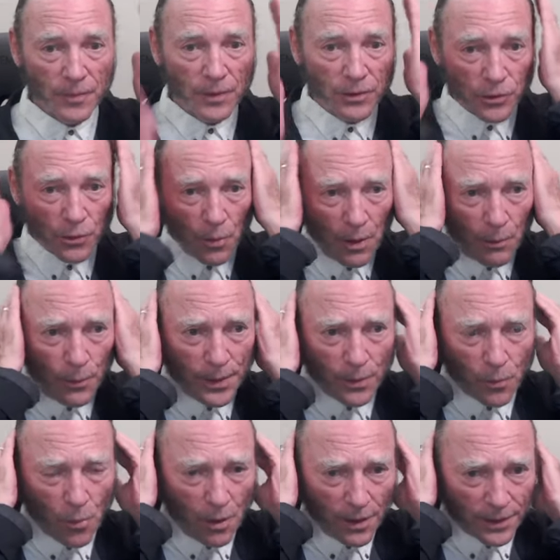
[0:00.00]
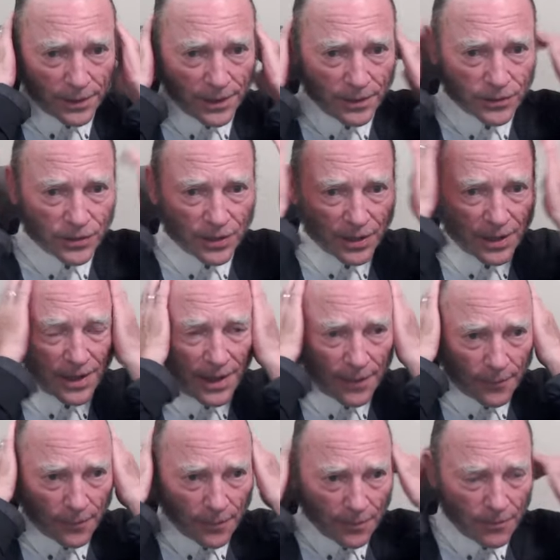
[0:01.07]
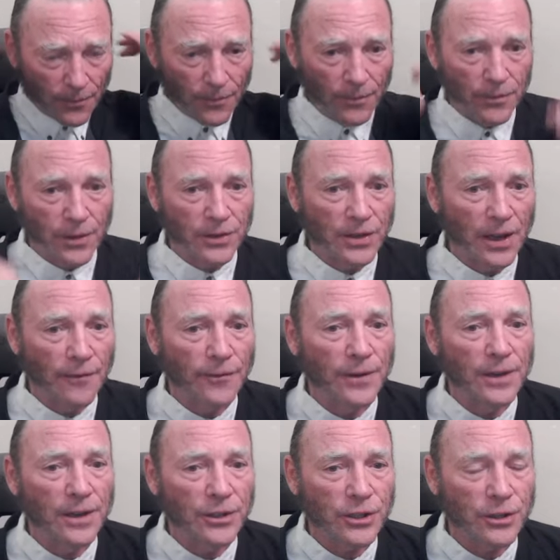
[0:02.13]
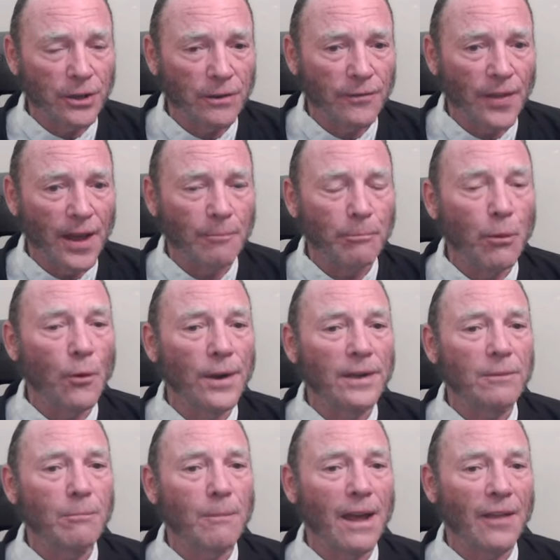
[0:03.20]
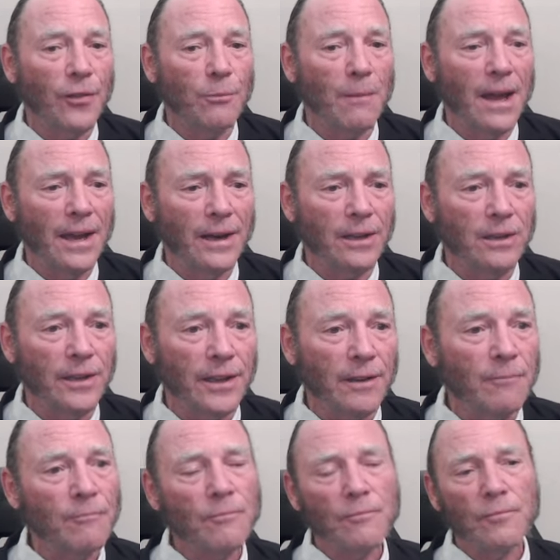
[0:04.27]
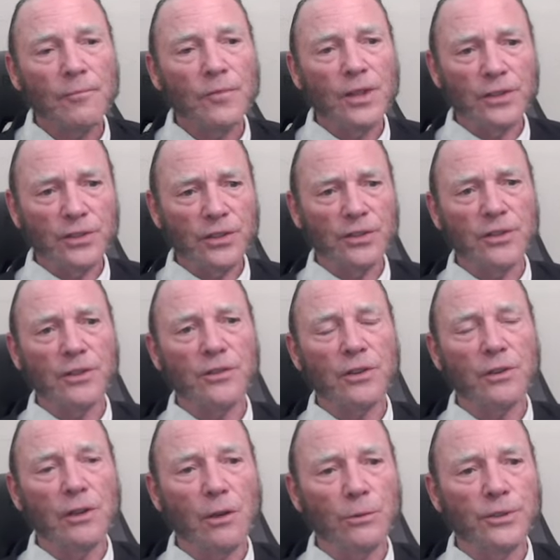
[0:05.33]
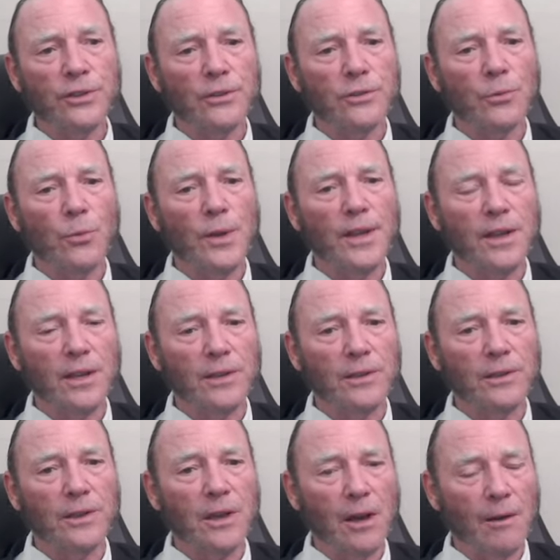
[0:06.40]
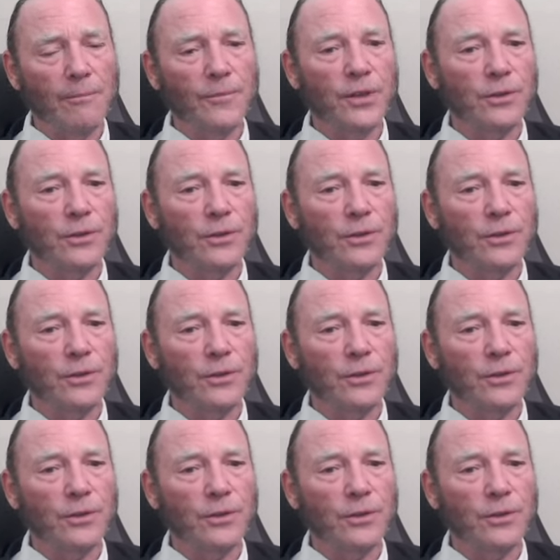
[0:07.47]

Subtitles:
So what we want is to get the definition of that point mathematically. This is as close as we can come to